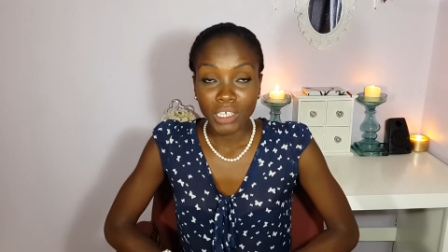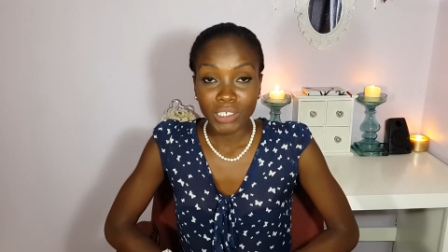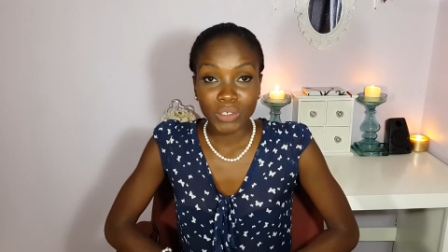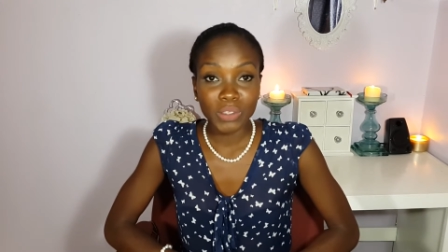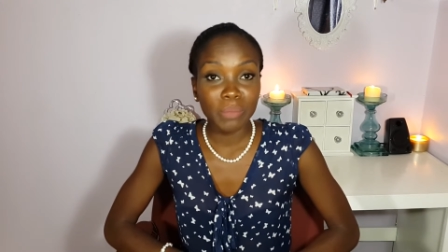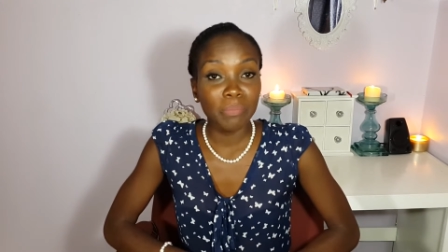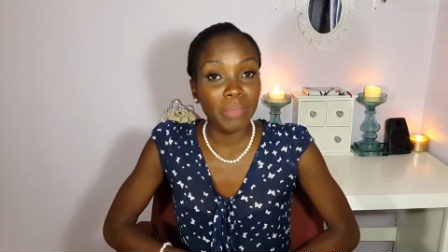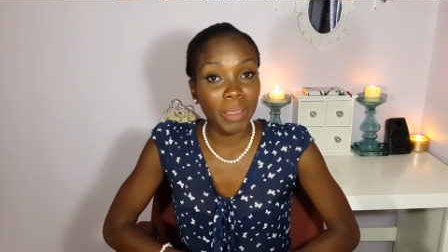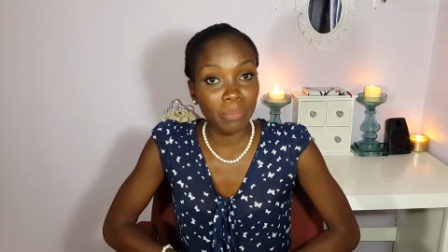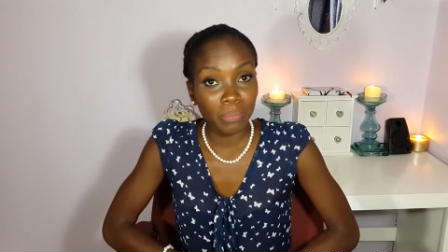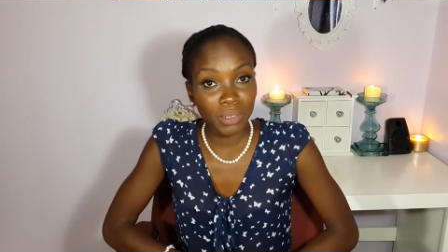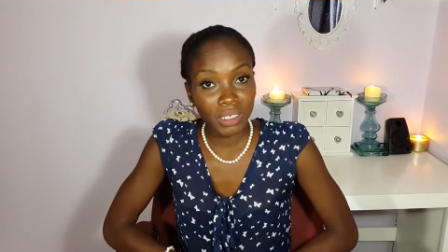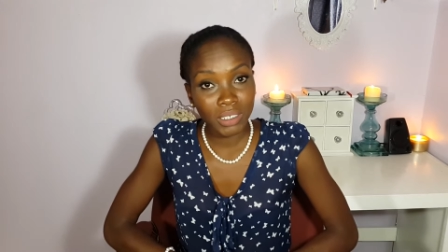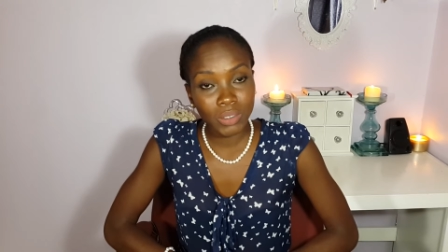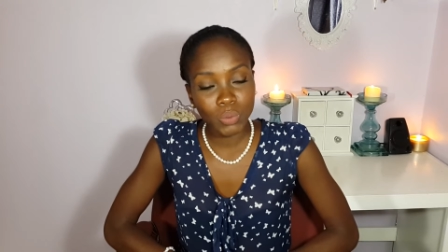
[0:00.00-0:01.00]
So the
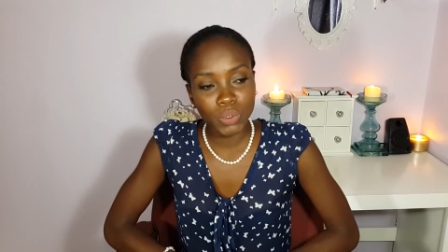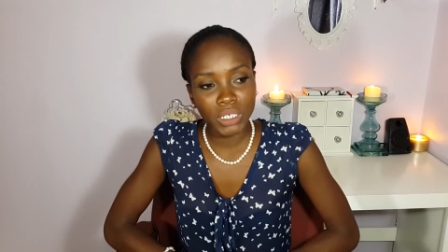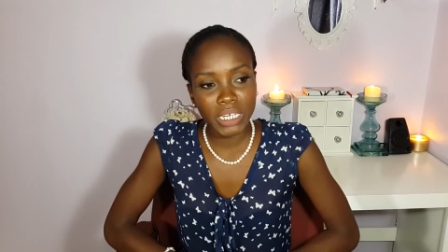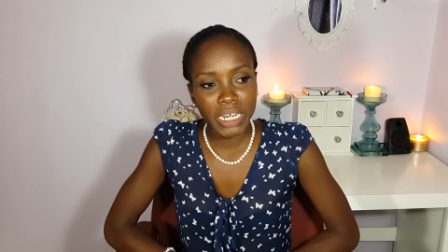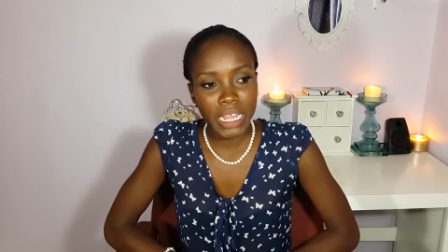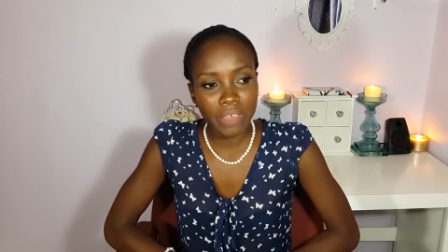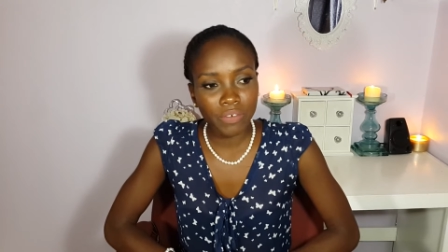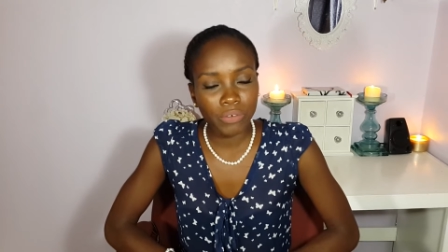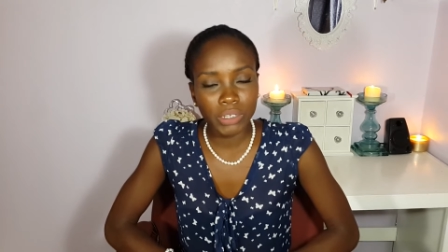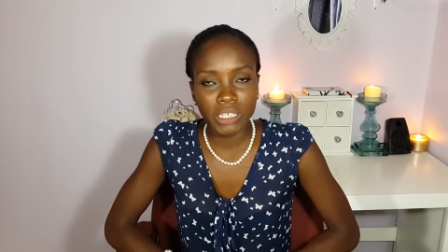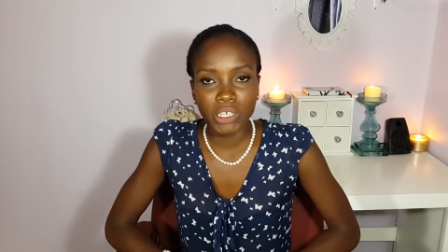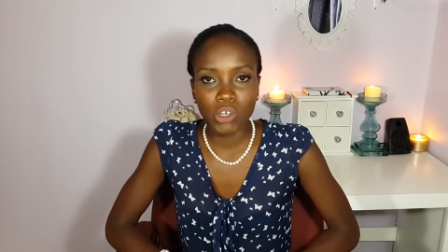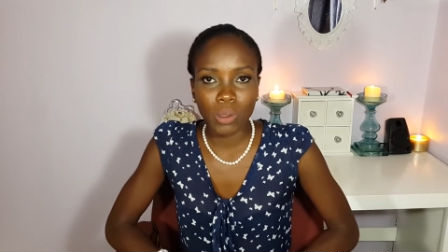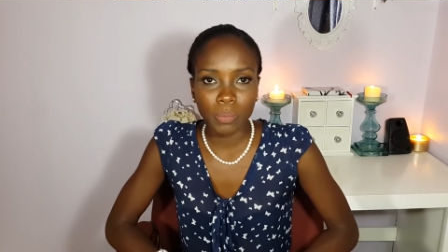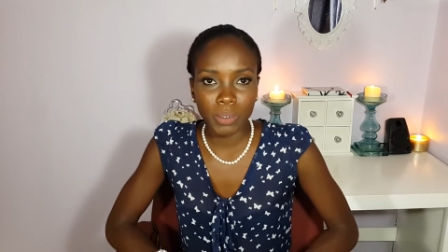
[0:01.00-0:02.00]
members would never
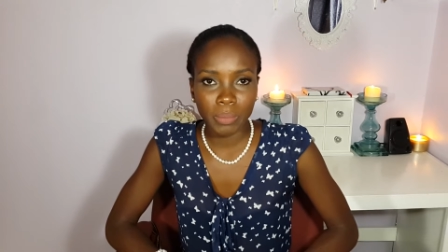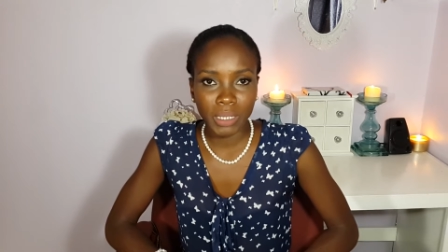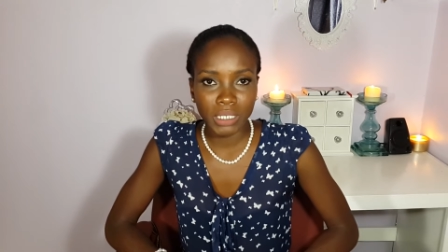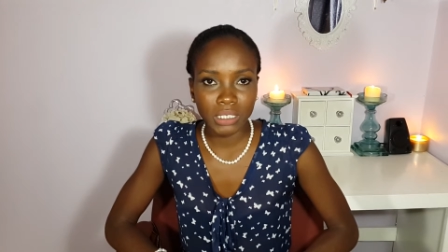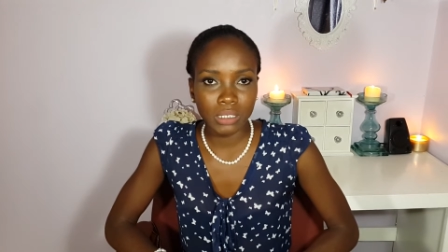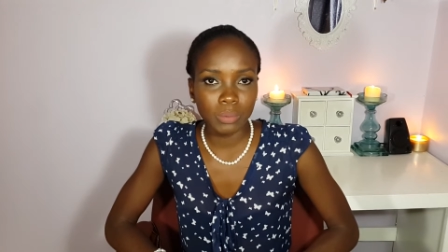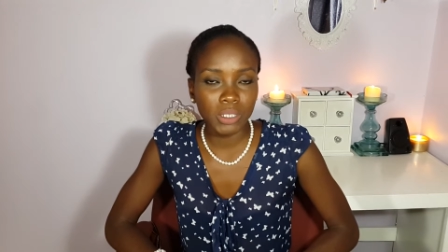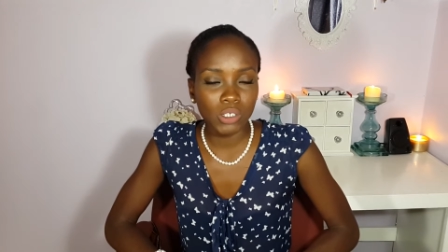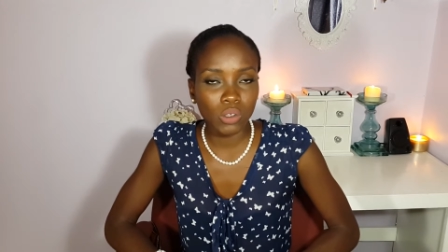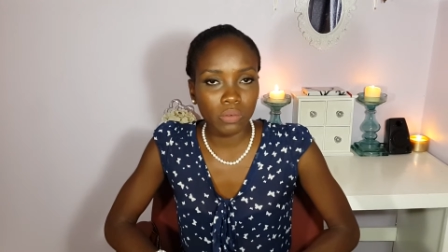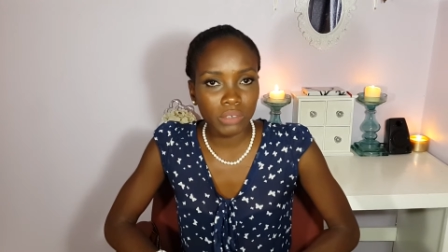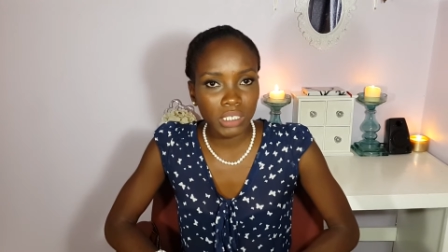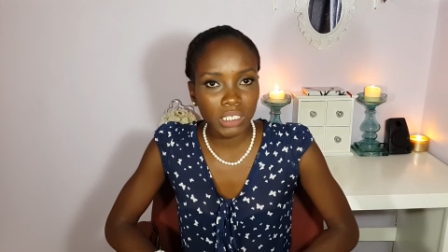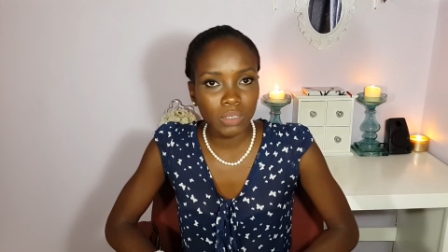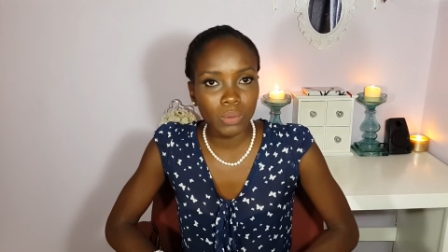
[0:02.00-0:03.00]
really compliment us, because
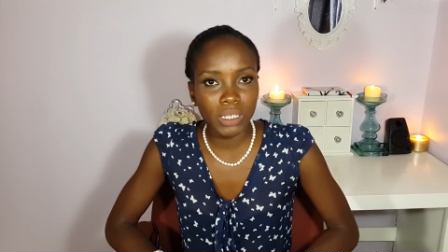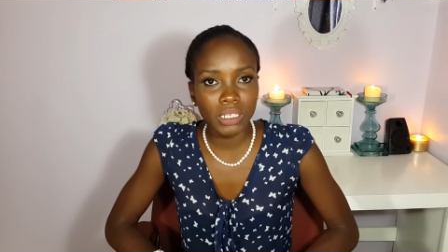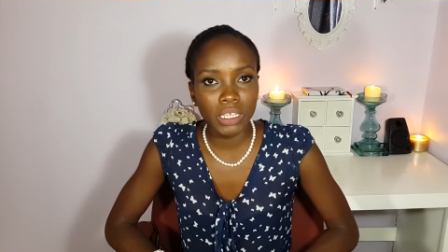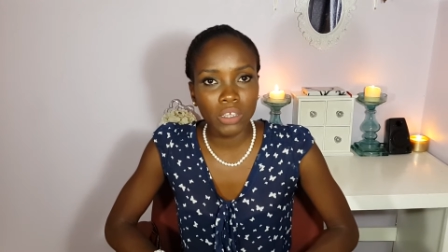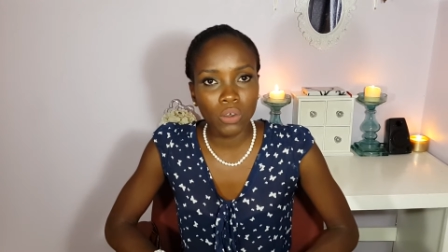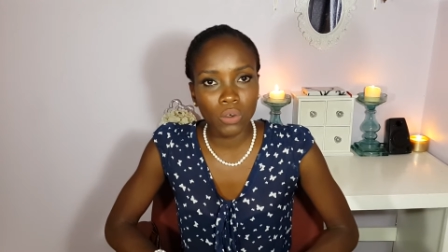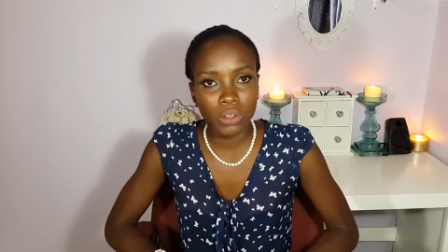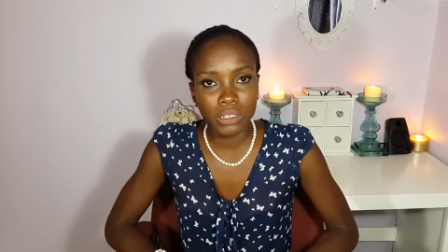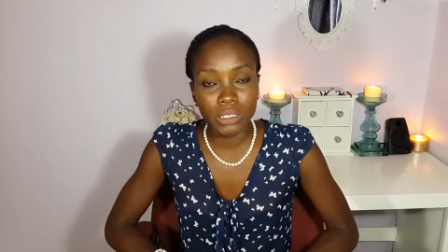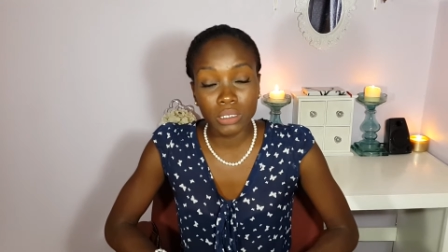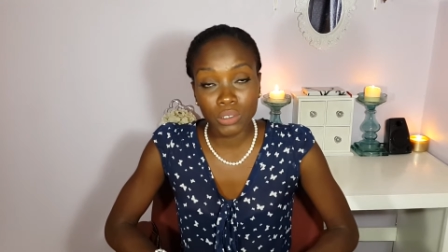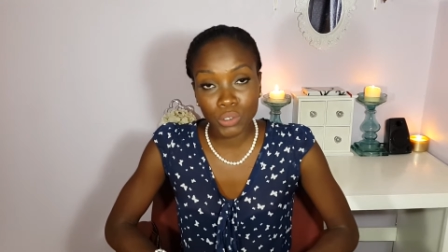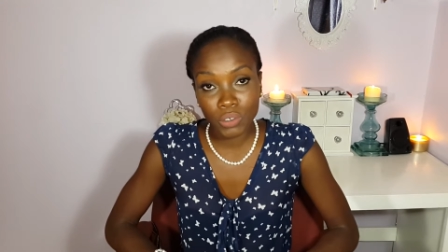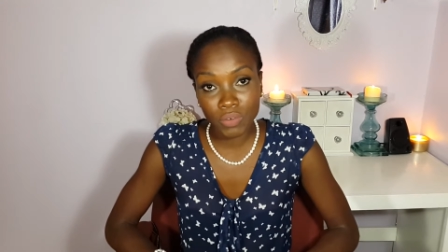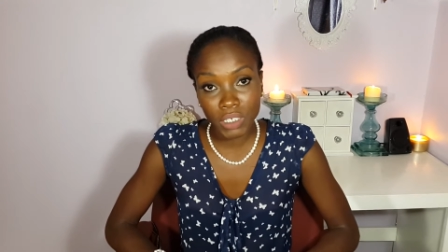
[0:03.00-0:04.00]
obviously when they call
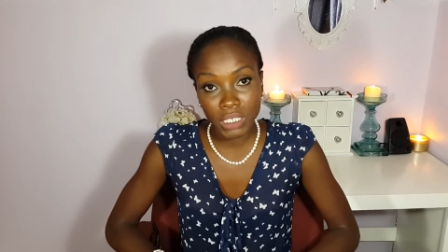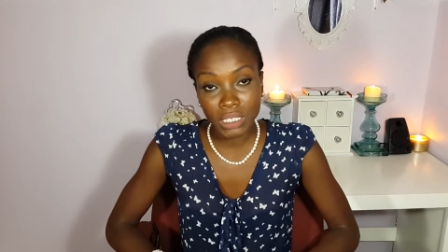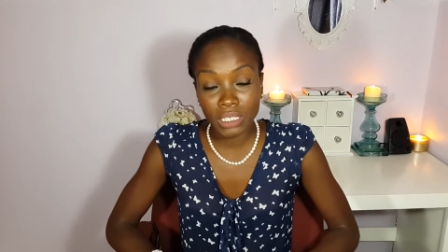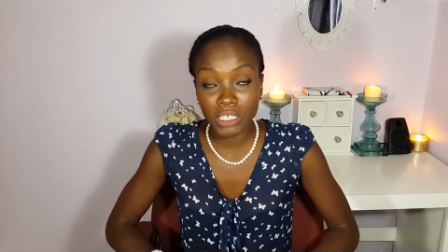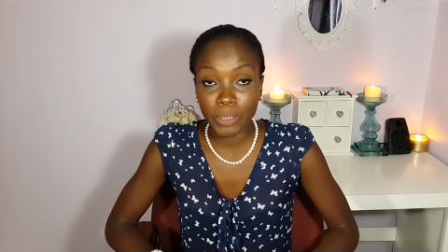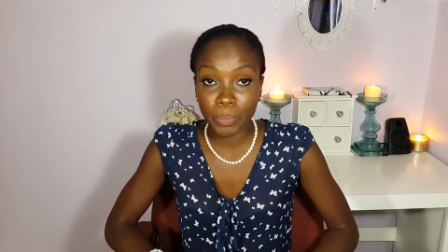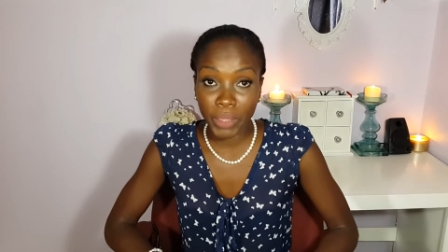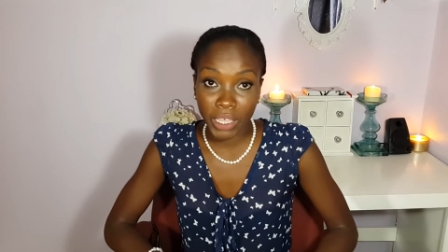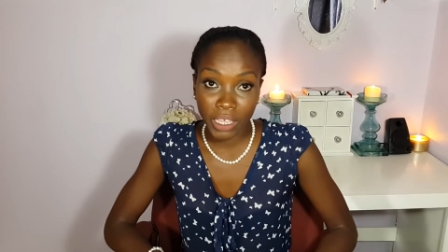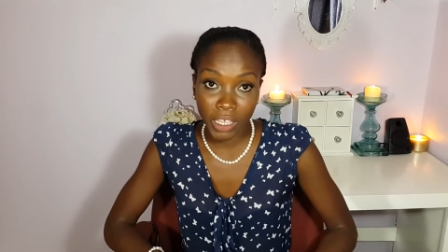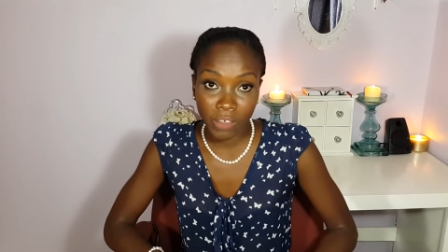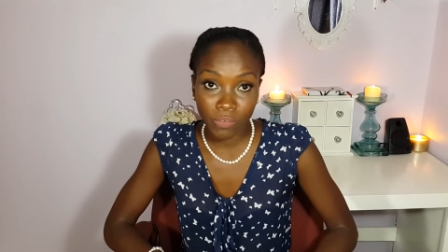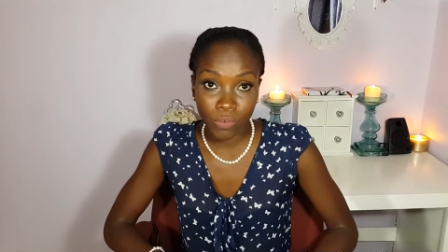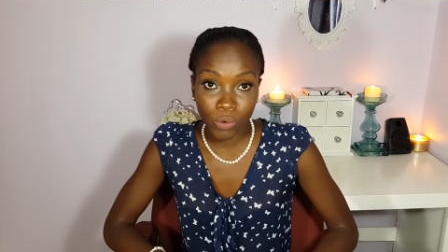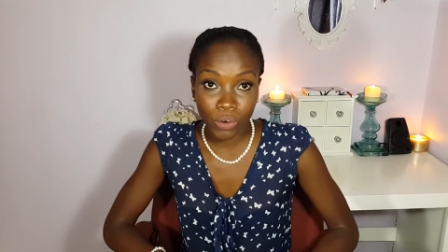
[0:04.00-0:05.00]
this service that they're
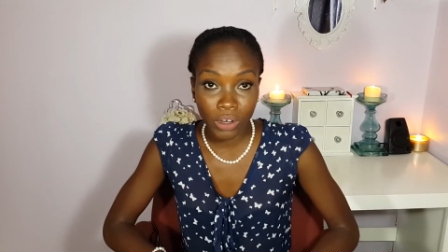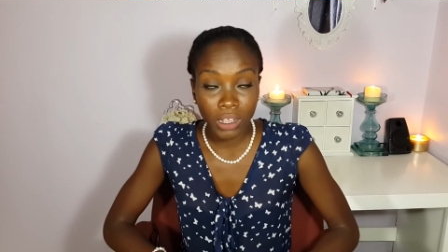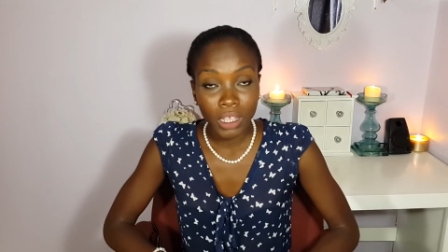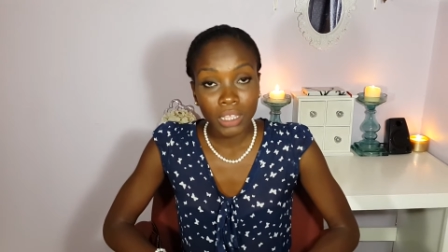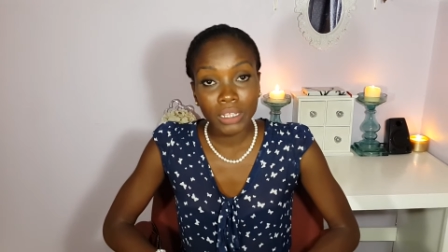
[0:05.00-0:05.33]
paying for,